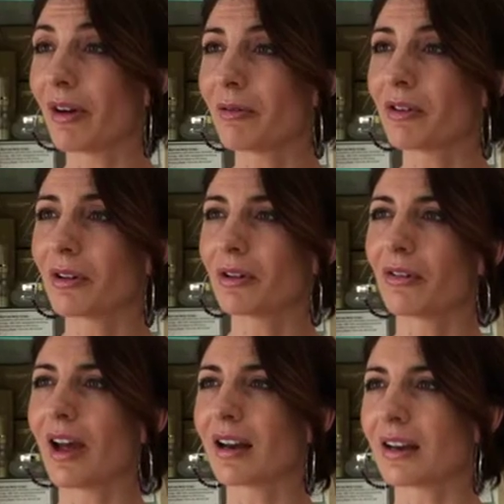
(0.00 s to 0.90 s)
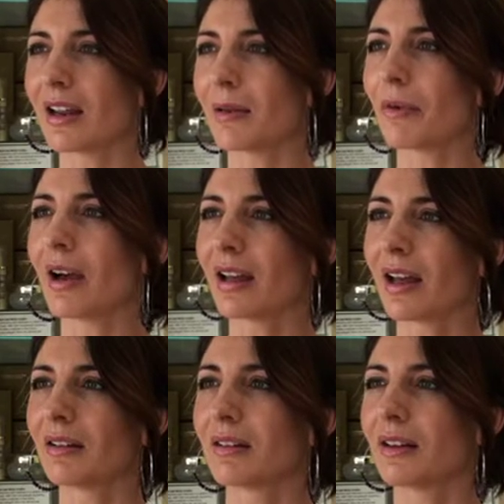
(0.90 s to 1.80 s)
great results for acne,
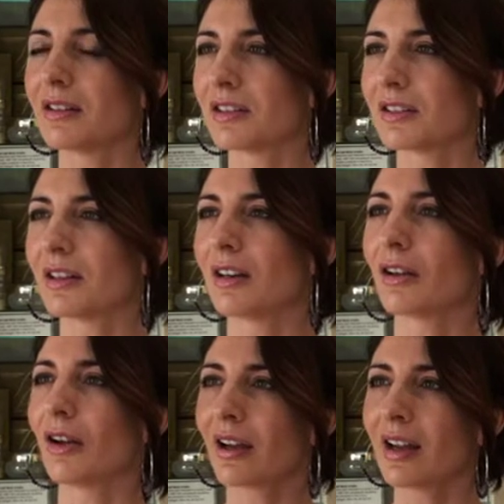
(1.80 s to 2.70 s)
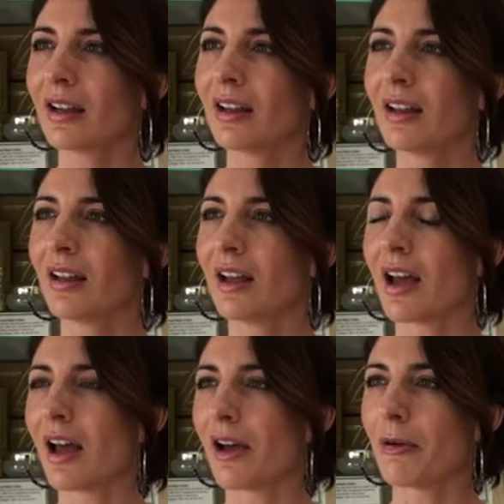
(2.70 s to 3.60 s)
breakouts, congestion, clogging.
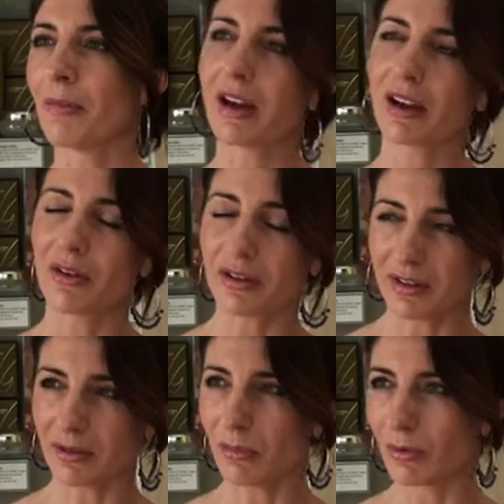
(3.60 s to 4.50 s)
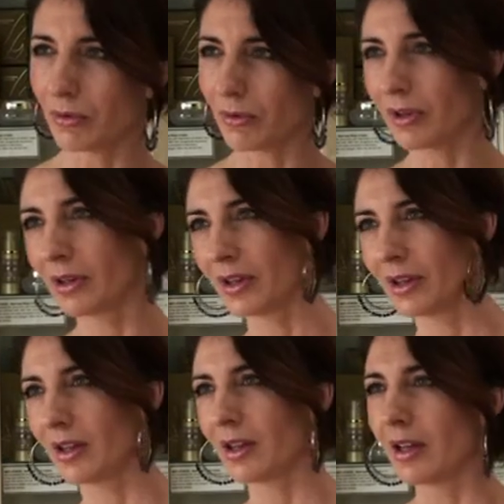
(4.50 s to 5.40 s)
Then it goes into more
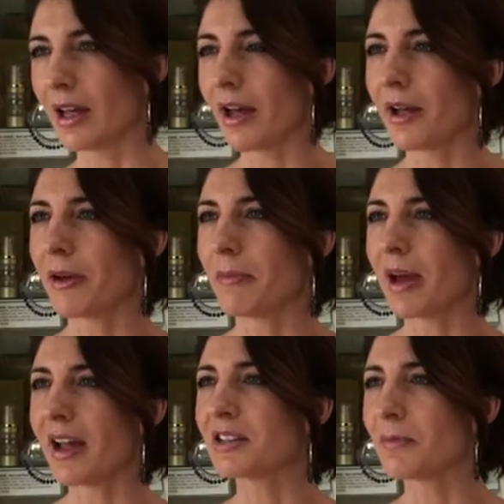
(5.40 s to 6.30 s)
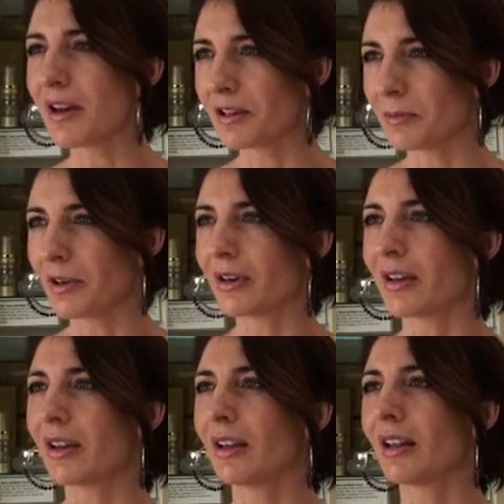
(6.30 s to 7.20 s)
age management
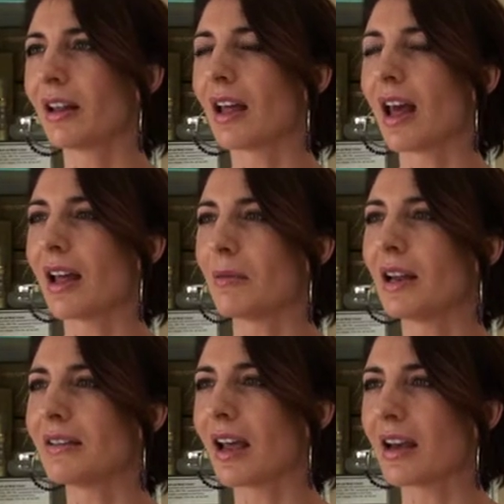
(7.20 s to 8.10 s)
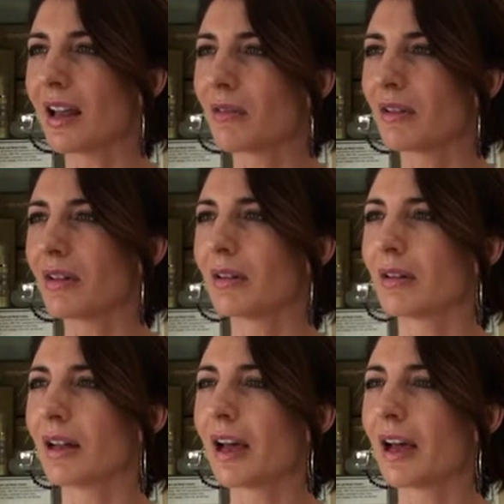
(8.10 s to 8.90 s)
and maintaining even